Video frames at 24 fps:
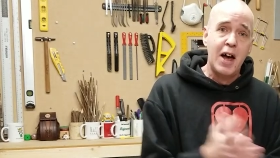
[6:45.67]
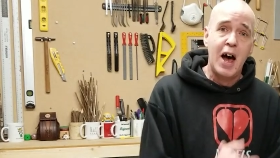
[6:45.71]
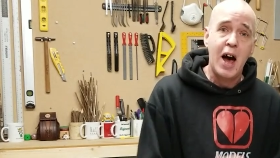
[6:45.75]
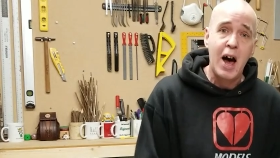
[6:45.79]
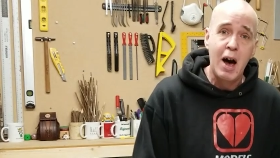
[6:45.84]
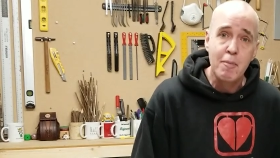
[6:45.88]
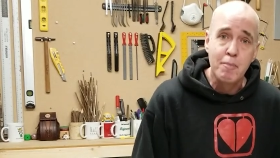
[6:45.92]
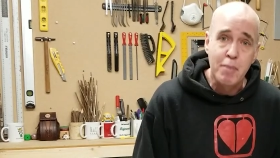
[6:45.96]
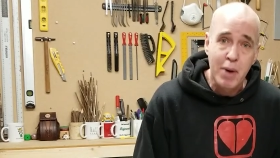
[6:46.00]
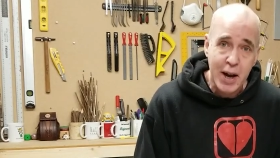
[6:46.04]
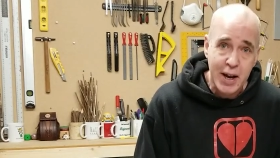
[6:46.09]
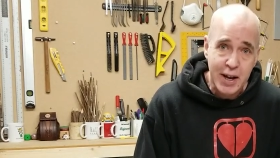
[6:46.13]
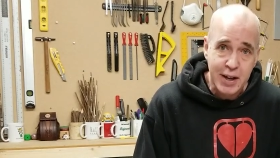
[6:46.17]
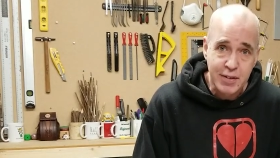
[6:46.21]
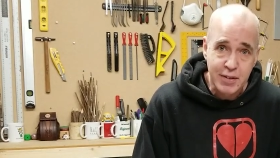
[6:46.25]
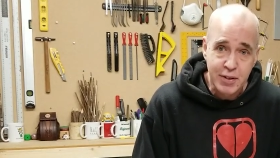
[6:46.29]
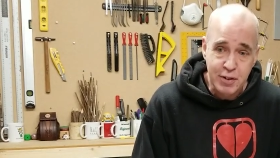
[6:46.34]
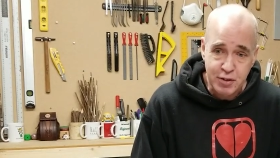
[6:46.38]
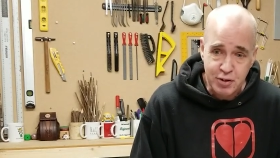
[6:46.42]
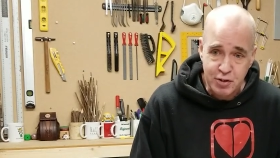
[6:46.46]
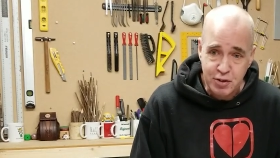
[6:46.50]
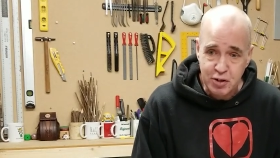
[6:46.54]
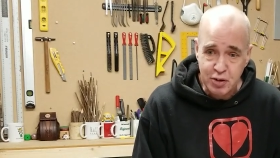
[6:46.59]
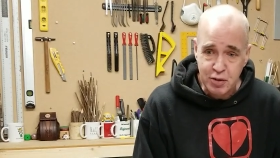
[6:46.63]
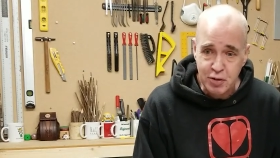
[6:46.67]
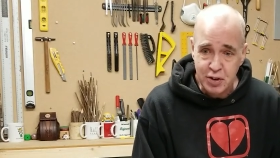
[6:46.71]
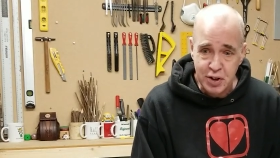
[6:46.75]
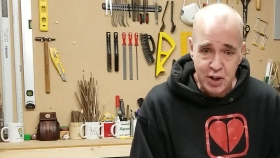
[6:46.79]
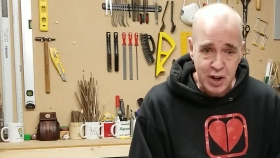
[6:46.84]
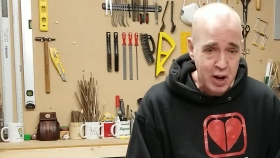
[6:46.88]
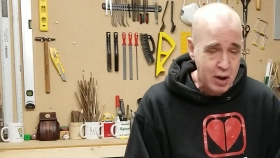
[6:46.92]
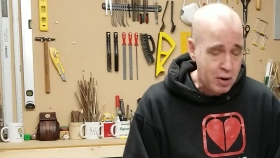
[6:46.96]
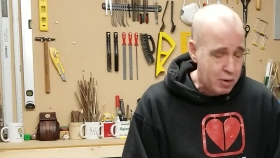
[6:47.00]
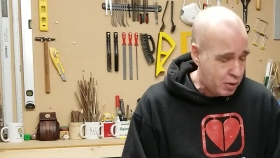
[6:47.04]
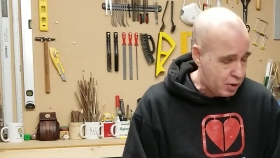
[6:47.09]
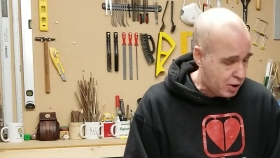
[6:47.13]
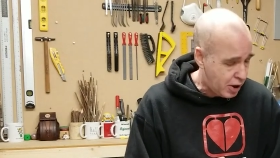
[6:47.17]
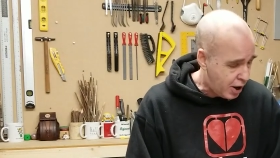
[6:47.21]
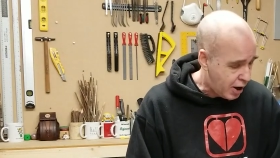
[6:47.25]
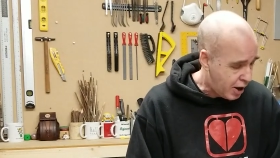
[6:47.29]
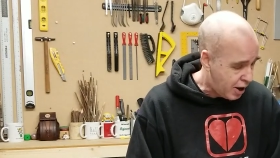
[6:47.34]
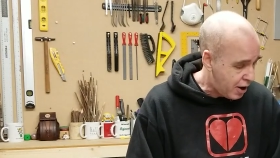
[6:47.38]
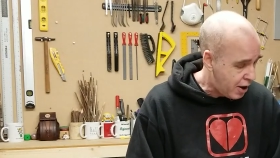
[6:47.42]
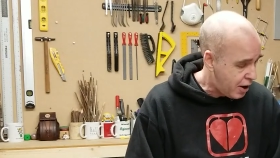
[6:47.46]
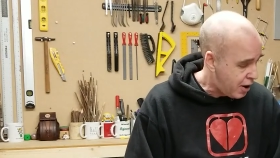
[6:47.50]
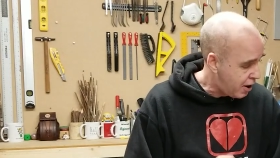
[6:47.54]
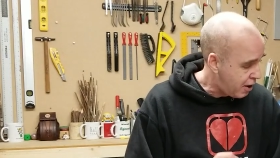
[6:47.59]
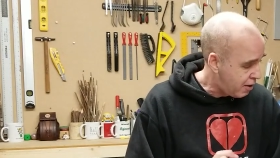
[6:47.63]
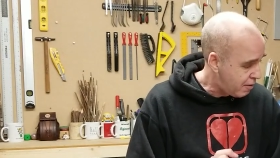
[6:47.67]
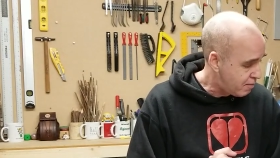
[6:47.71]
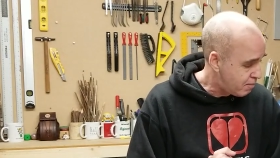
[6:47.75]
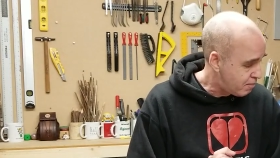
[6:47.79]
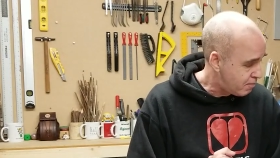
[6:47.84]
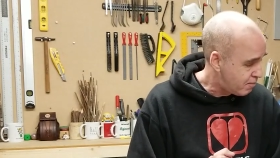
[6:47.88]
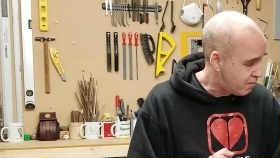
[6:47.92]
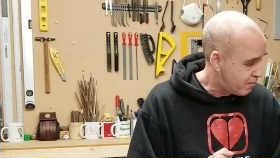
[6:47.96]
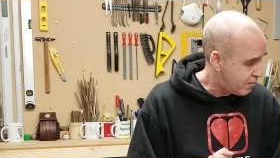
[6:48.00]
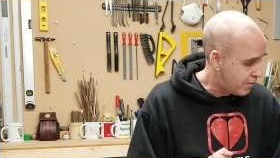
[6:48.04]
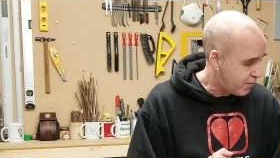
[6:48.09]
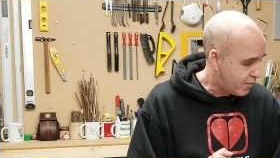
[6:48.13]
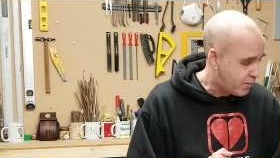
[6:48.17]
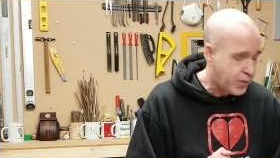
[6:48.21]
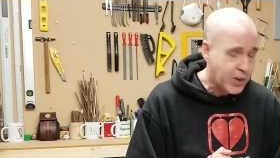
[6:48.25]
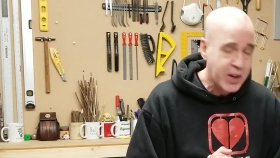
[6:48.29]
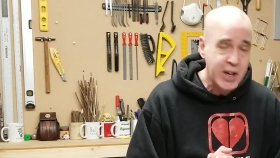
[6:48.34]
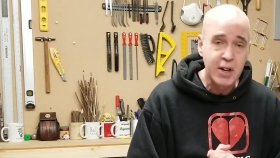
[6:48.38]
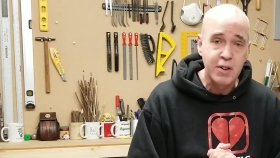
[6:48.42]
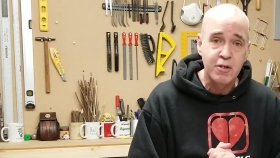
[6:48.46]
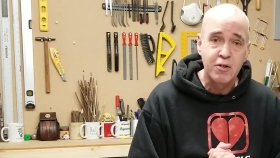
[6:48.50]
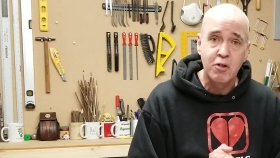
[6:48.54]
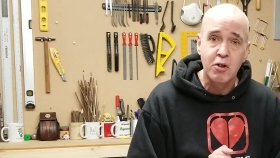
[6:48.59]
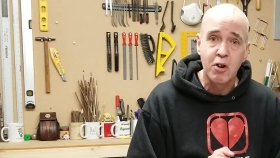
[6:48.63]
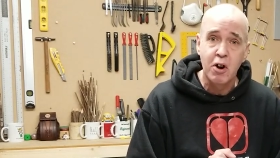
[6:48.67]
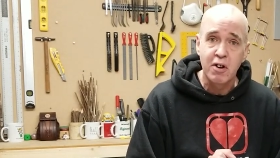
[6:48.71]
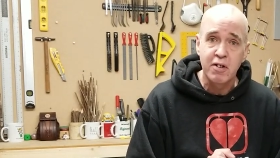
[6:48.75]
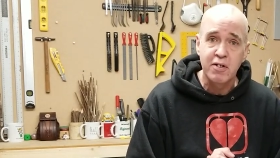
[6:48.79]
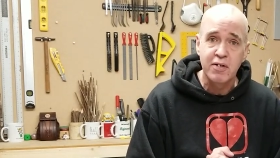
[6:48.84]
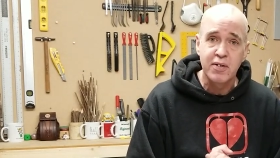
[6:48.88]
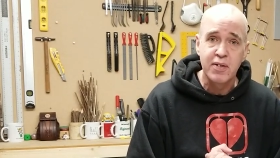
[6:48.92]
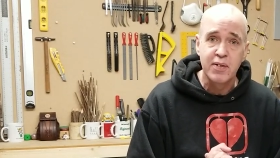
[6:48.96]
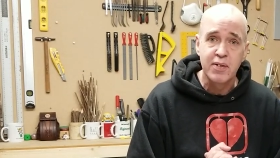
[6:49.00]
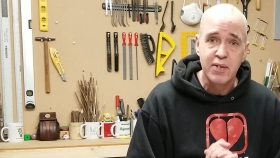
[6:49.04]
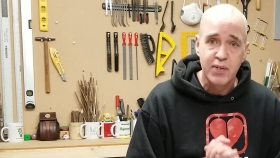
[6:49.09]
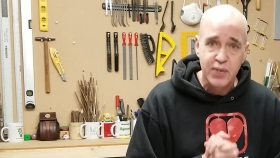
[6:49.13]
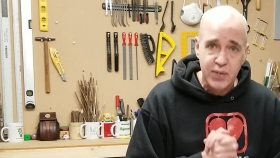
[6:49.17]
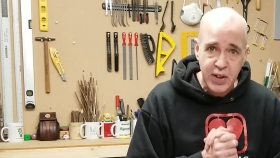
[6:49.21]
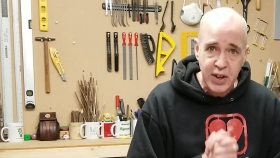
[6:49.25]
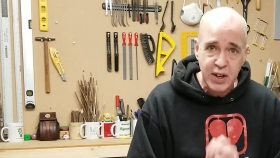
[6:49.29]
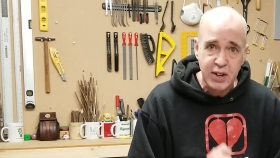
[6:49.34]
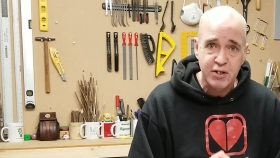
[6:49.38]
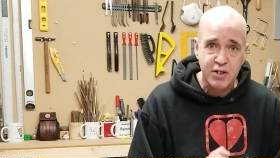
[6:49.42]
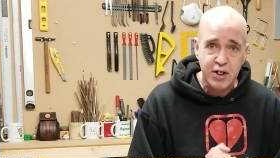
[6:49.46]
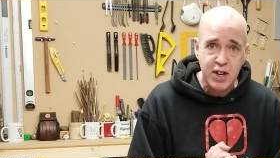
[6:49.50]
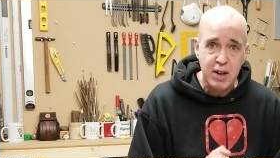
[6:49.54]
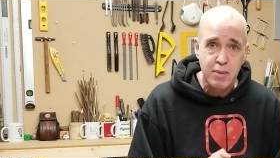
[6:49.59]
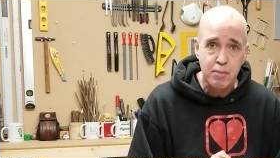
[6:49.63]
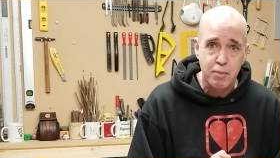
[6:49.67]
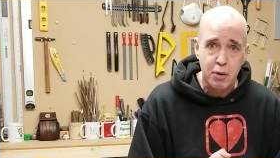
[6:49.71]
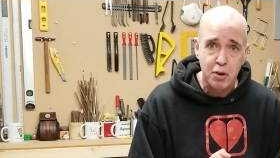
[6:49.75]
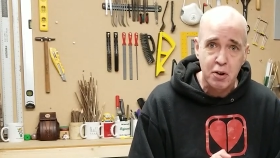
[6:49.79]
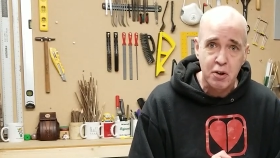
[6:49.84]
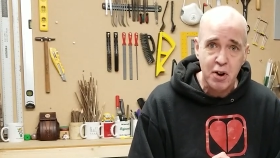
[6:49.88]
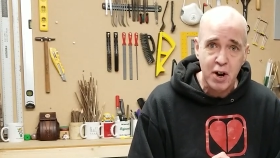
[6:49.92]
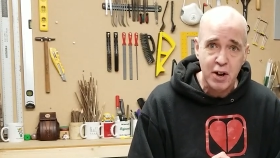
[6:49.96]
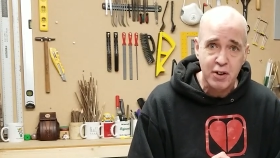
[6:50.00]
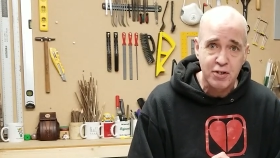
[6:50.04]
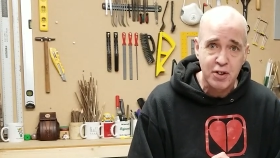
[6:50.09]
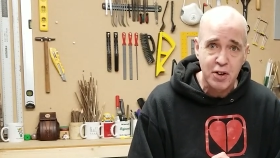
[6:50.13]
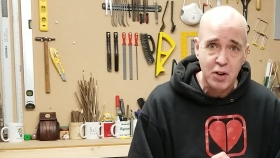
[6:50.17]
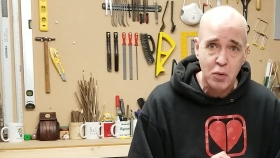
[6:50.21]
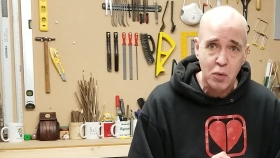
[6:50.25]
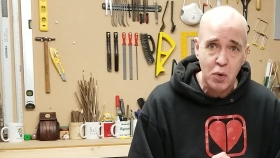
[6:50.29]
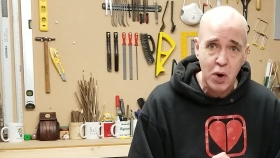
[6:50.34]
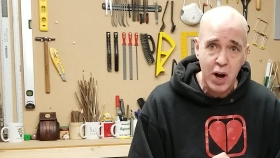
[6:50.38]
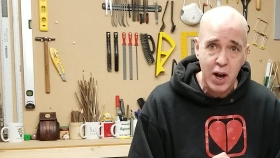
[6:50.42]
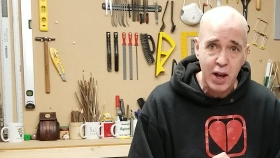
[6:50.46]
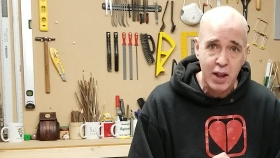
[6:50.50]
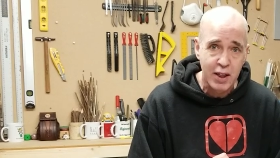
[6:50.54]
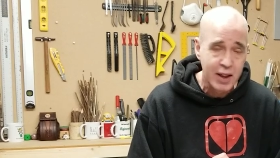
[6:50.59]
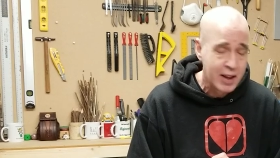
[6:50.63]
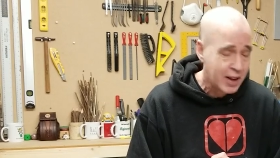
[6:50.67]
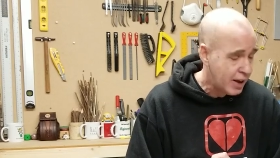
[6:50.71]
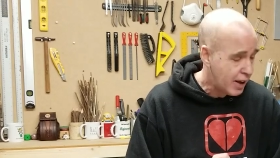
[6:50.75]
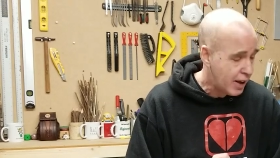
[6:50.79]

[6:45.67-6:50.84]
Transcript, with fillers: I'm back in the studio. Fingers crossed. Things keep progressing well.